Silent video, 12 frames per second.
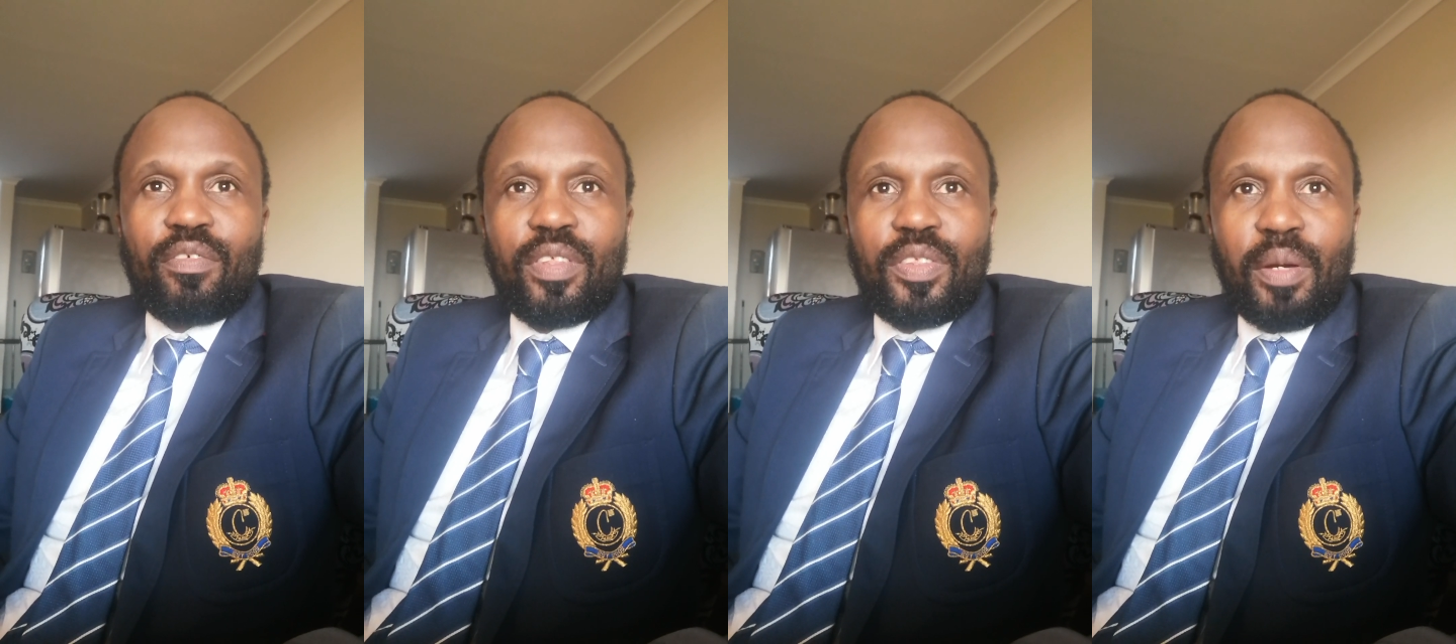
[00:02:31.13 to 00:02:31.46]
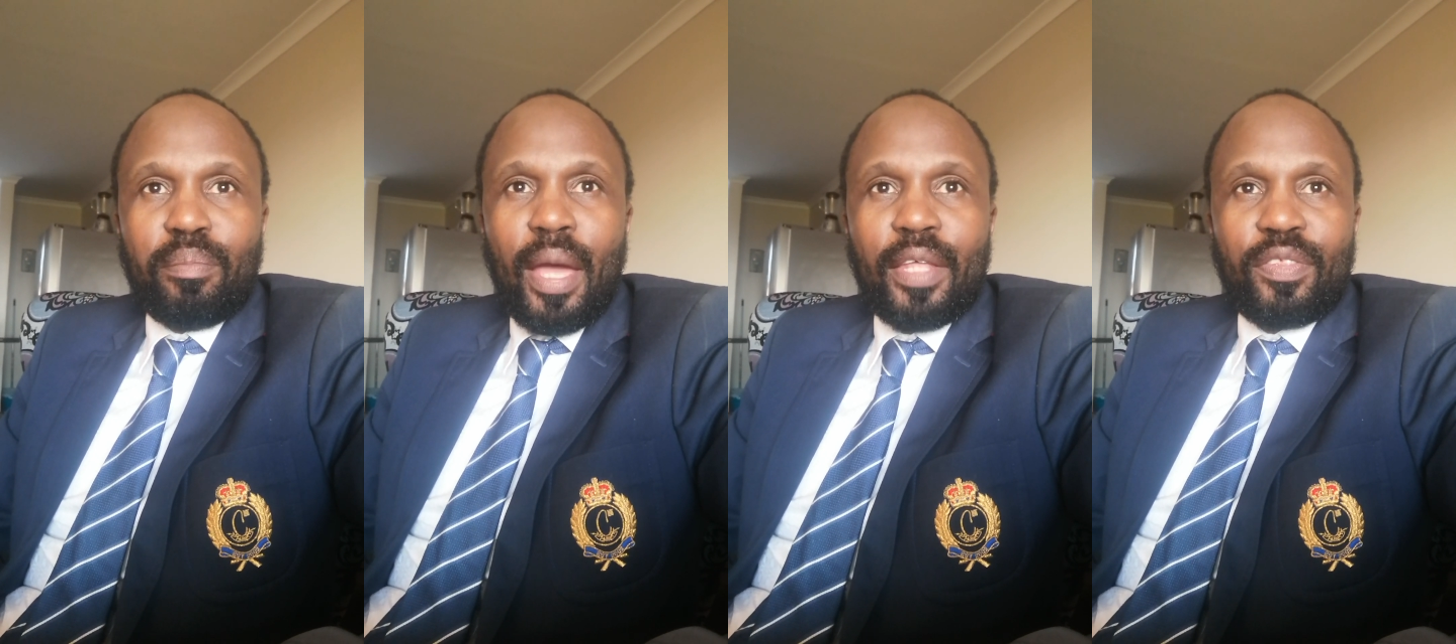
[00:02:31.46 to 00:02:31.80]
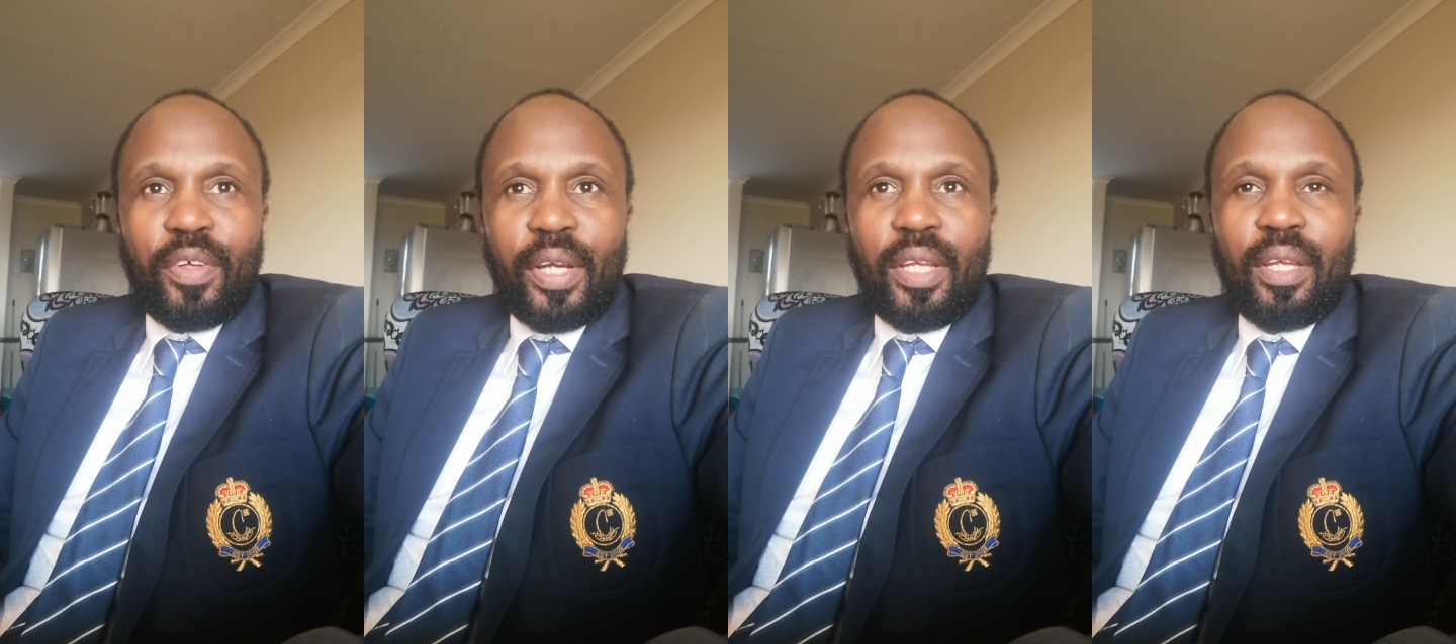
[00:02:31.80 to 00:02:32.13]
of a
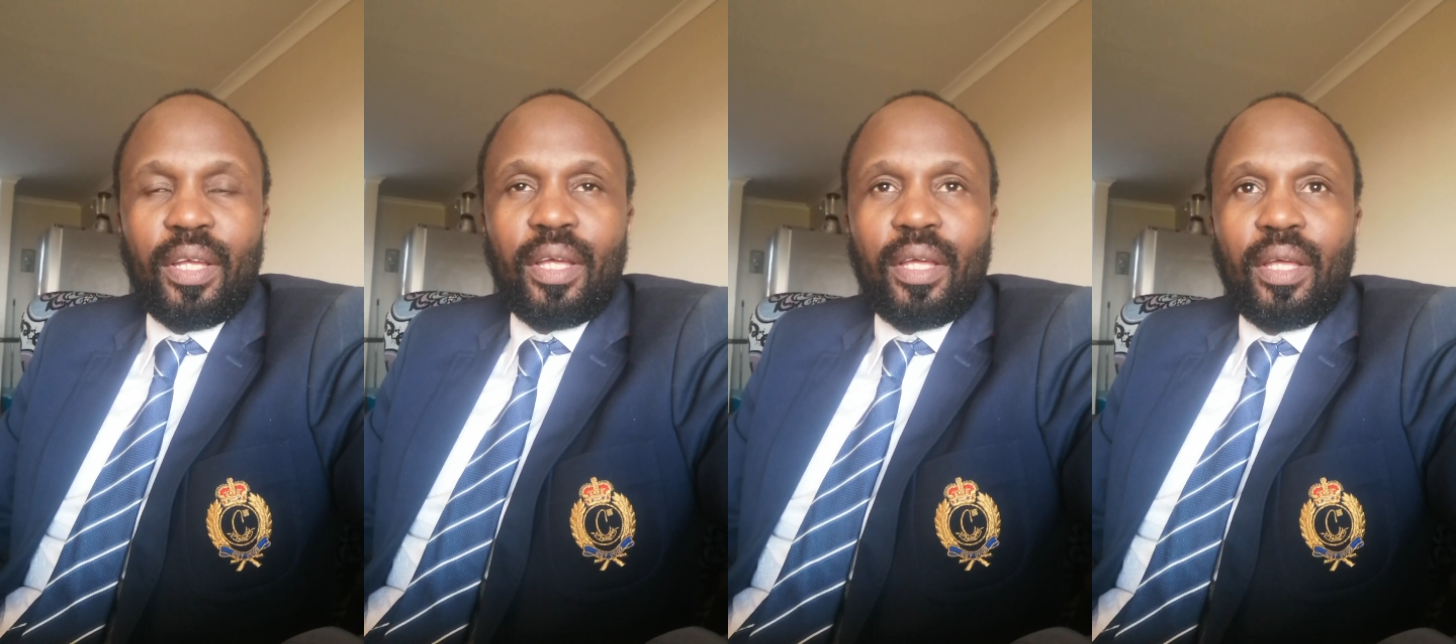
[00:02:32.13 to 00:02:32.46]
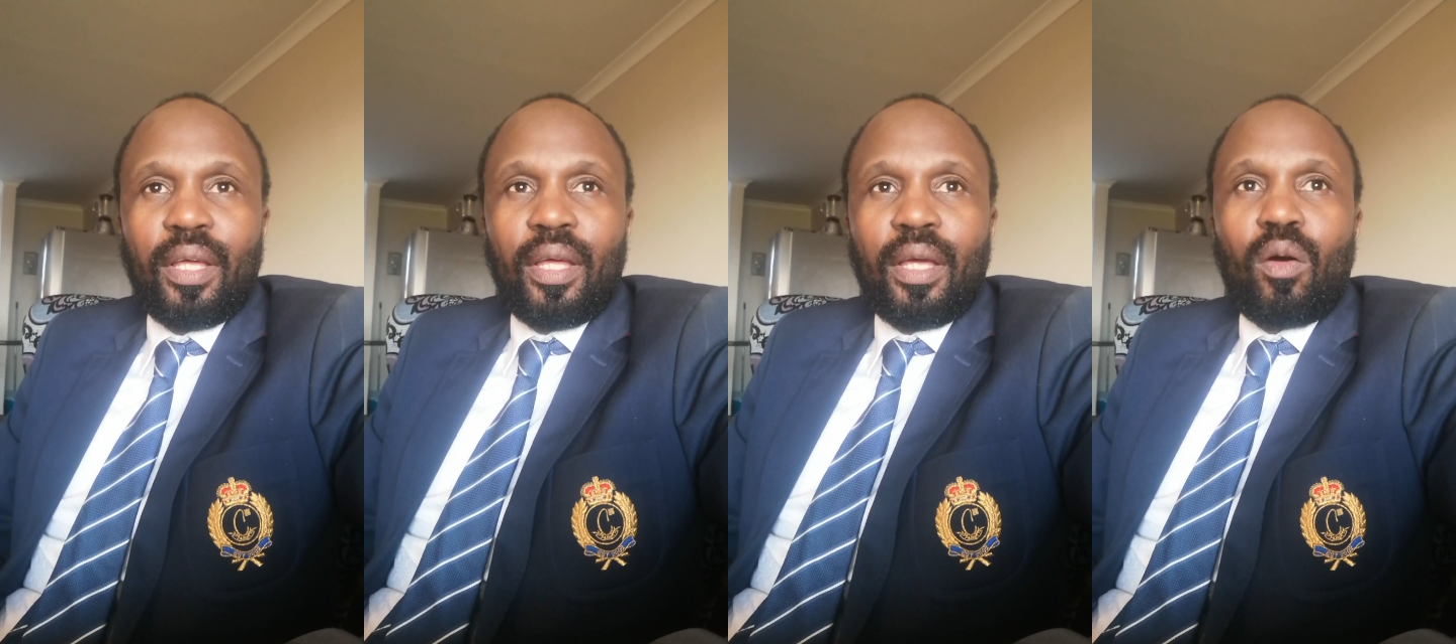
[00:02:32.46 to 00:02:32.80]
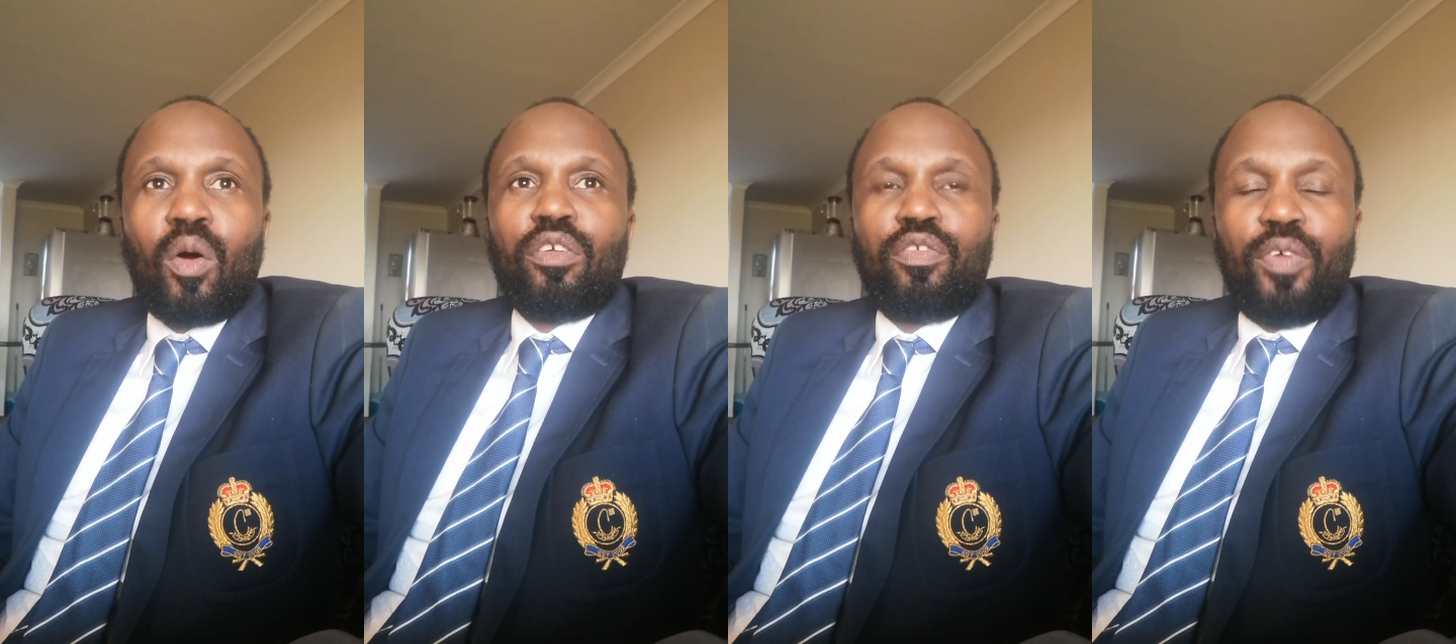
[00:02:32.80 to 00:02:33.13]

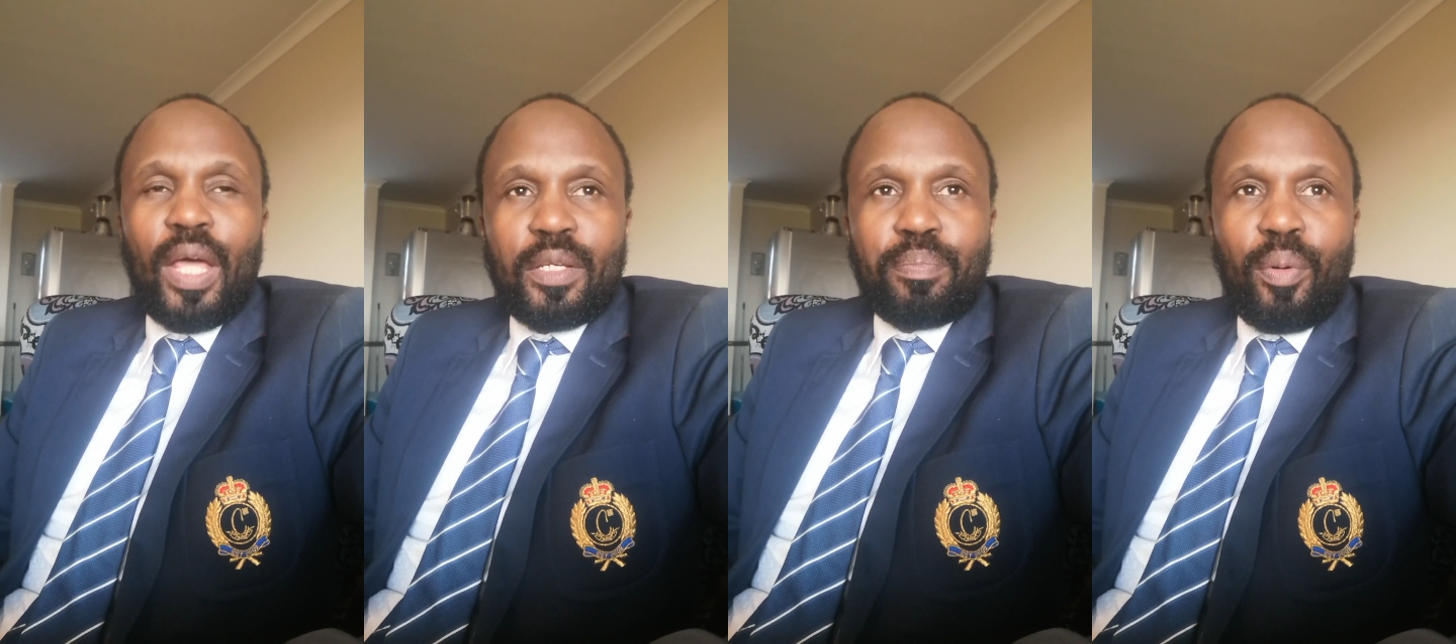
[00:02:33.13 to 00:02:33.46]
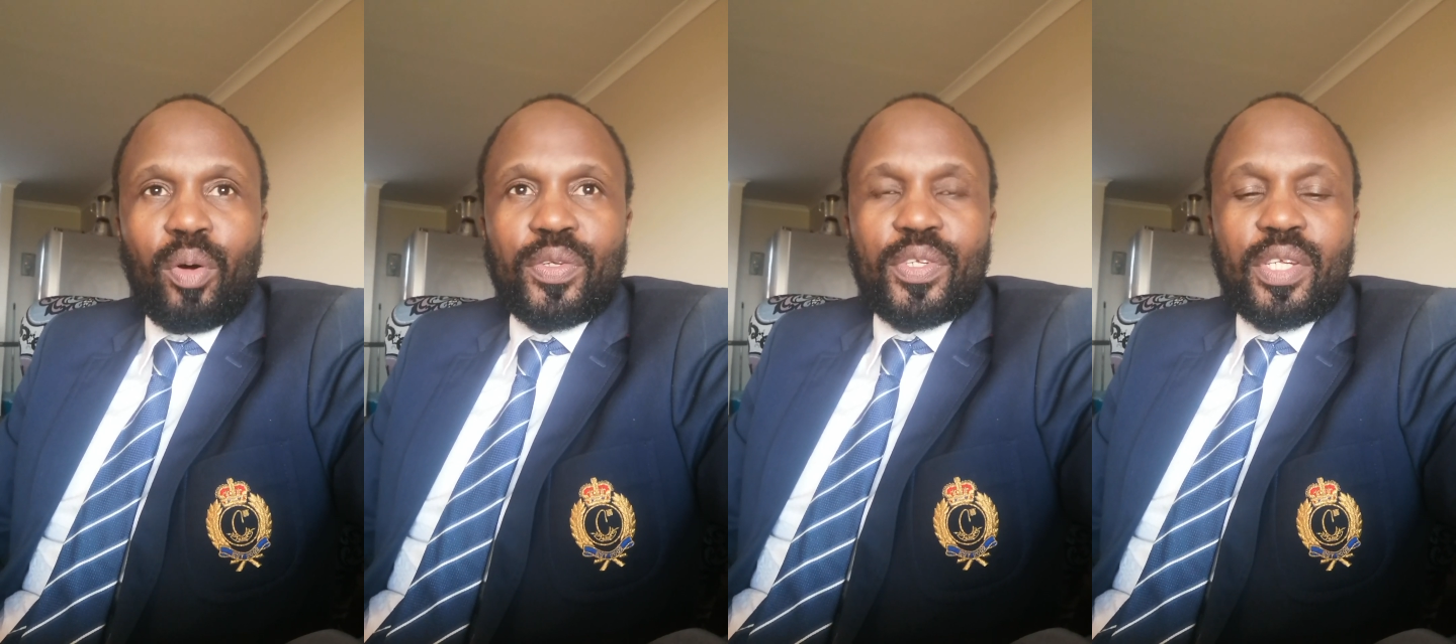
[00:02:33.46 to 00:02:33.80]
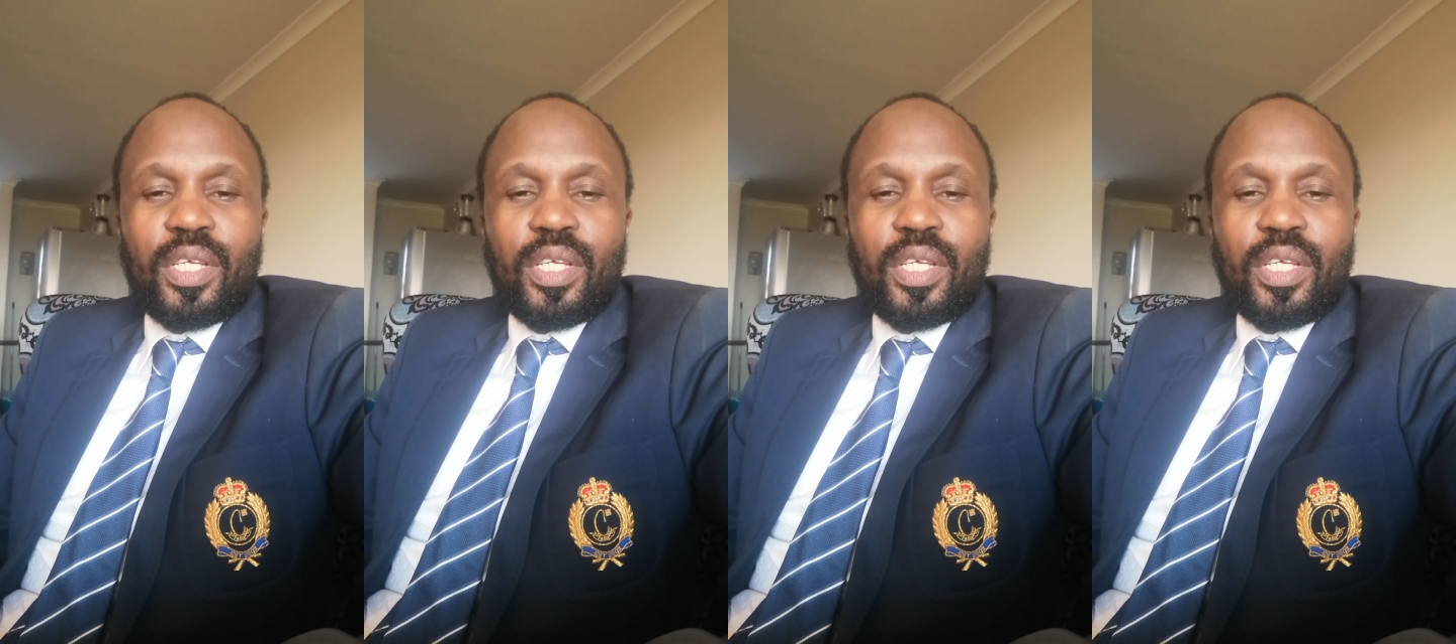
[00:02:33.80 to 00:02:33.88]
3x3 on flat boards,